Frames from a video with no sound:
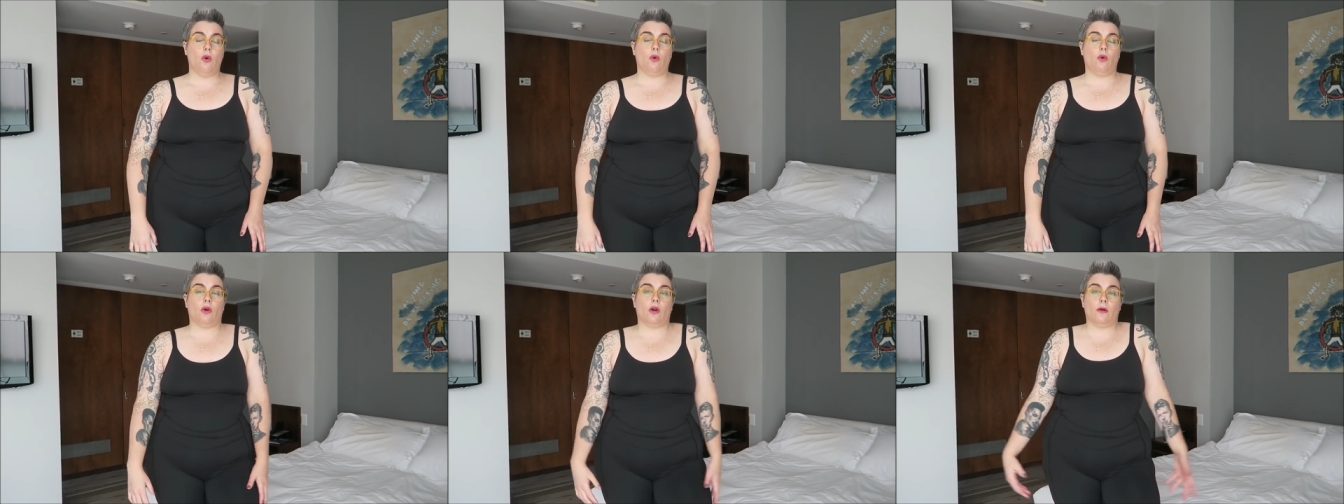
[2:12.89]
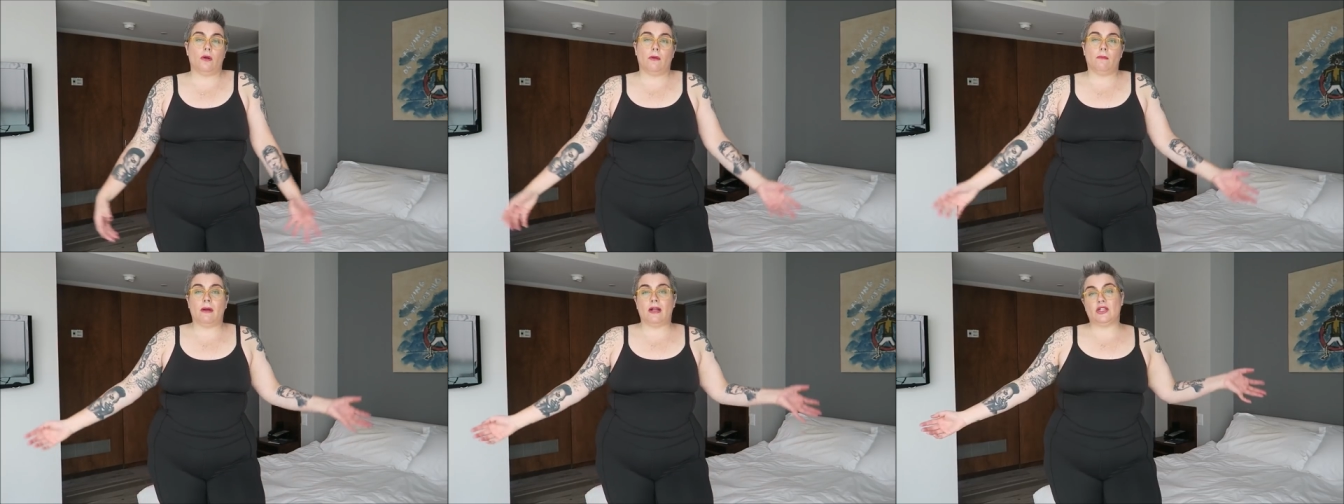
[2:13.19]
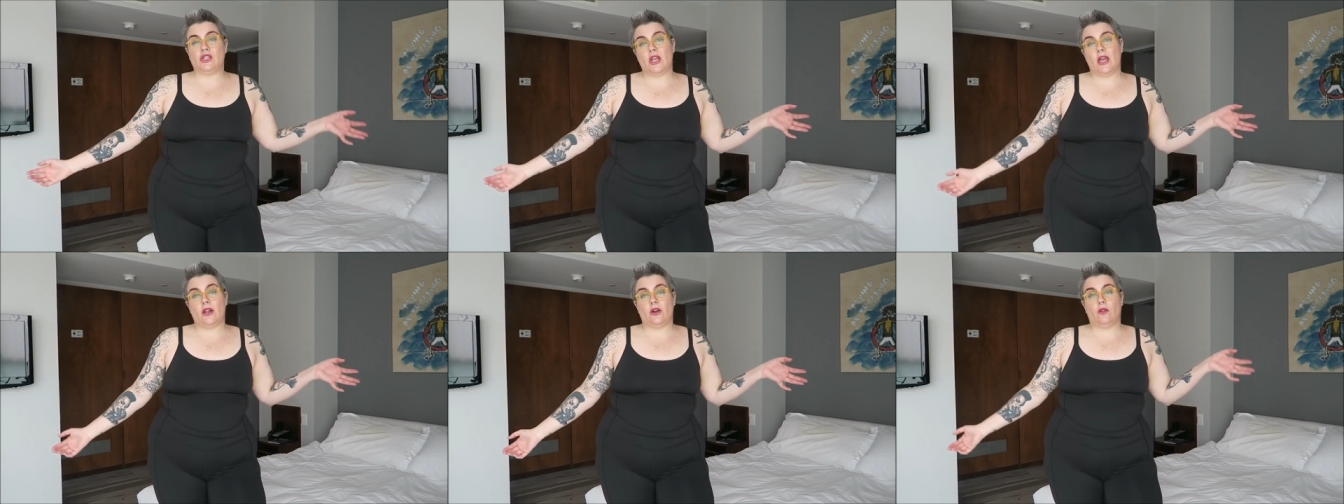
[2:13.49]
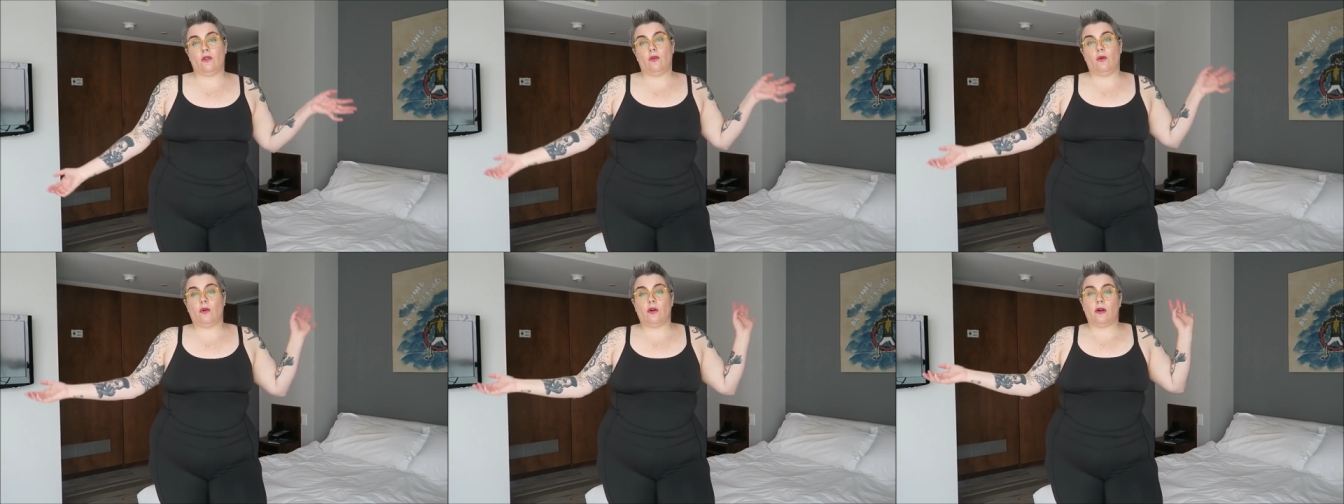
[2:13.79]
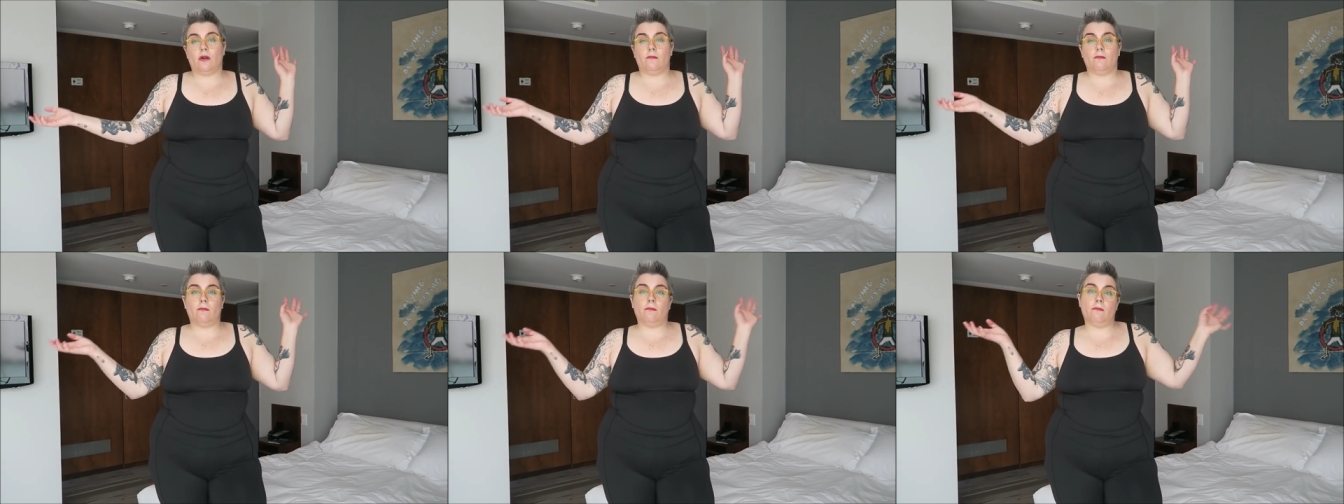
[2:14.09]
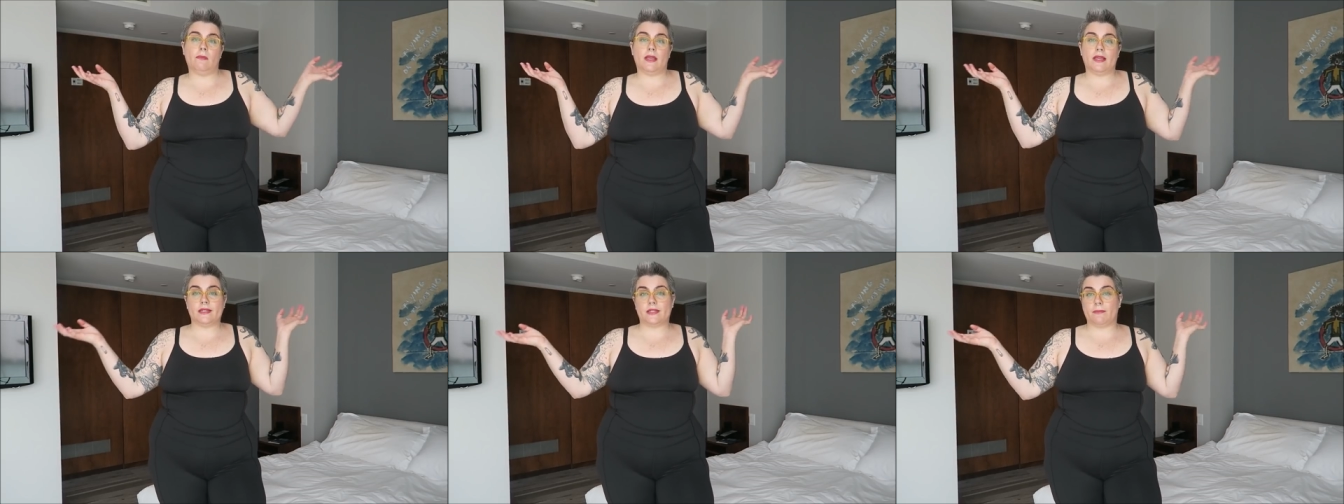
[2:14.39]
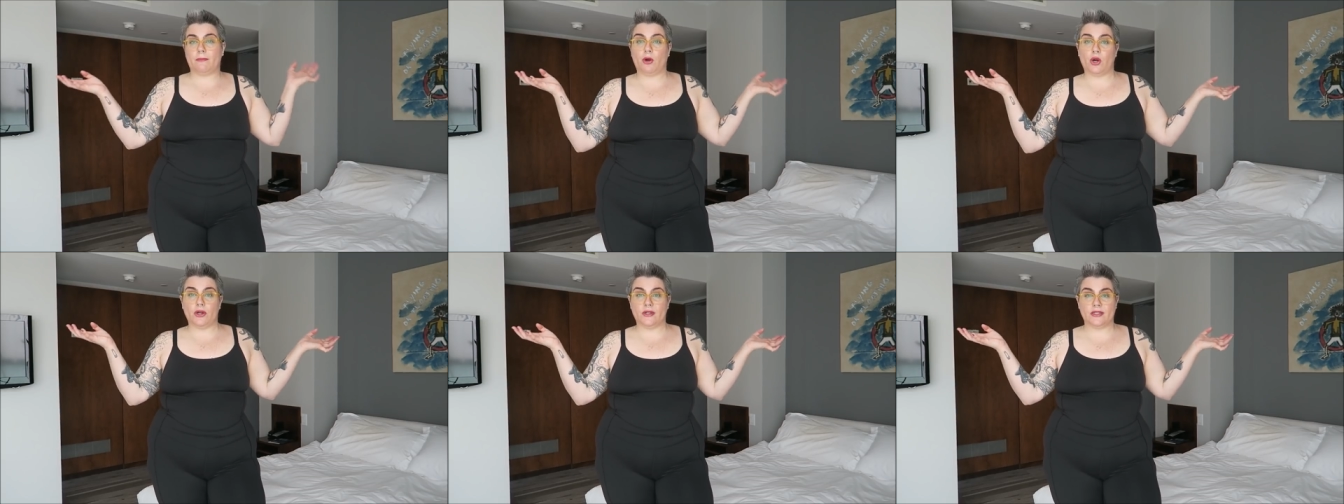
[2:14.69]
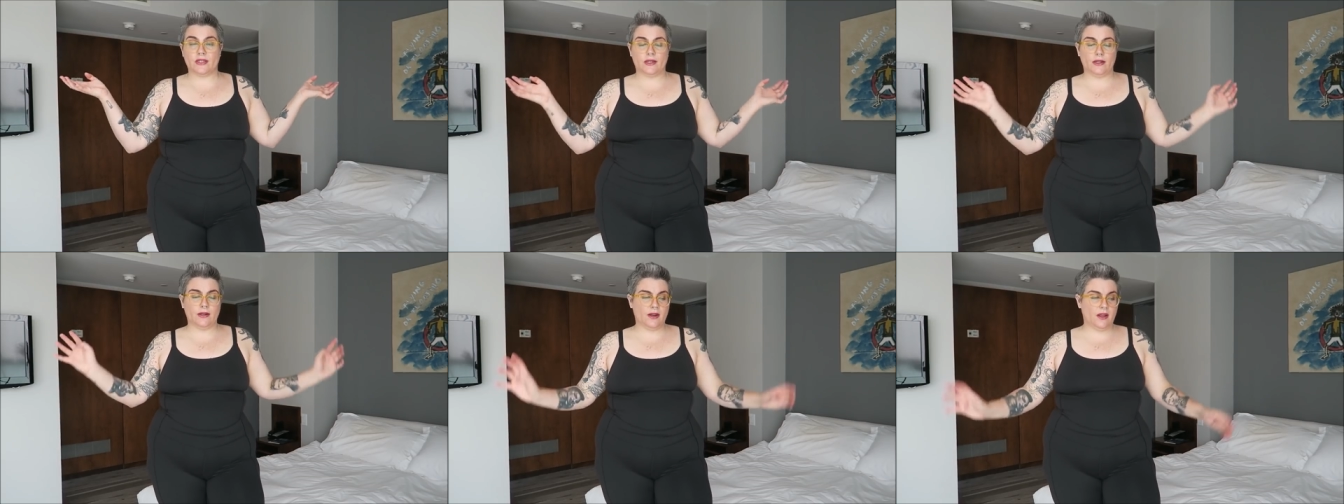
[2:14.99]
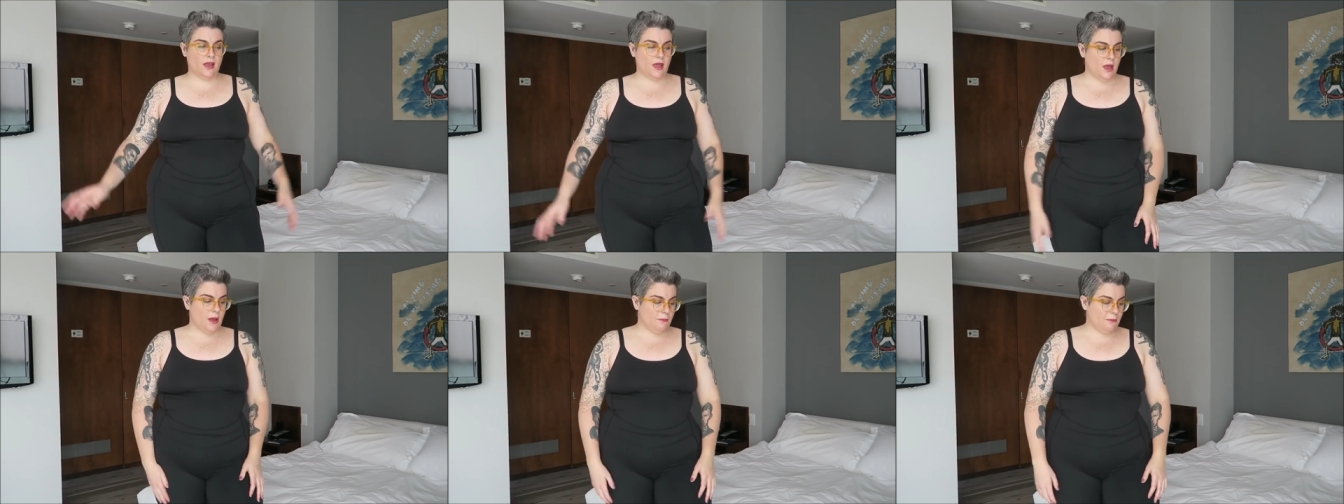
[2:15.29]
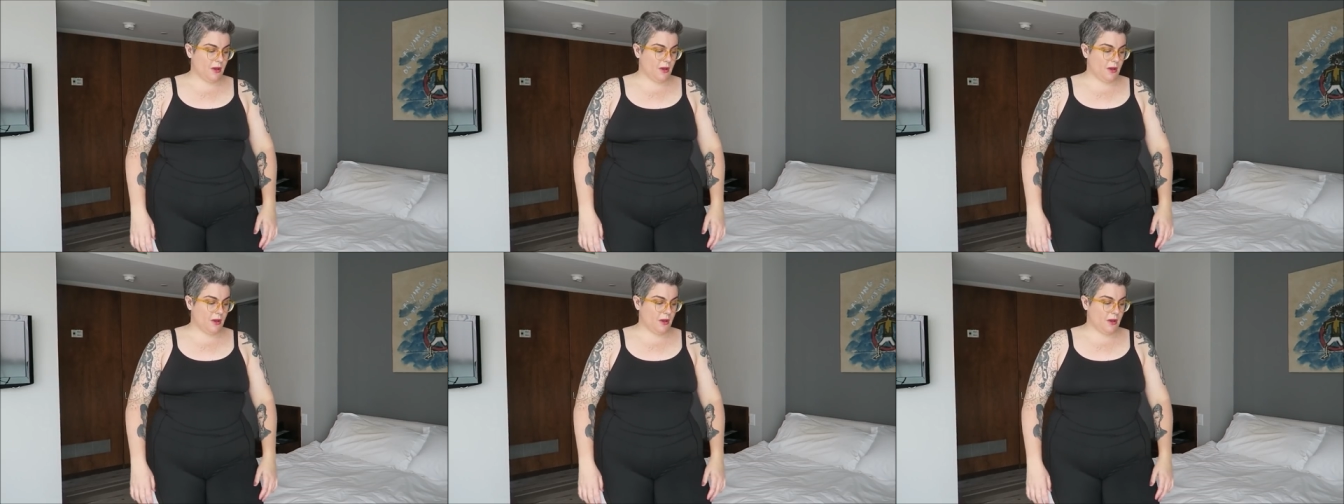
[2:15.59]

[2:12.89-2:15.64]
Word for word: or my channel or me as a person.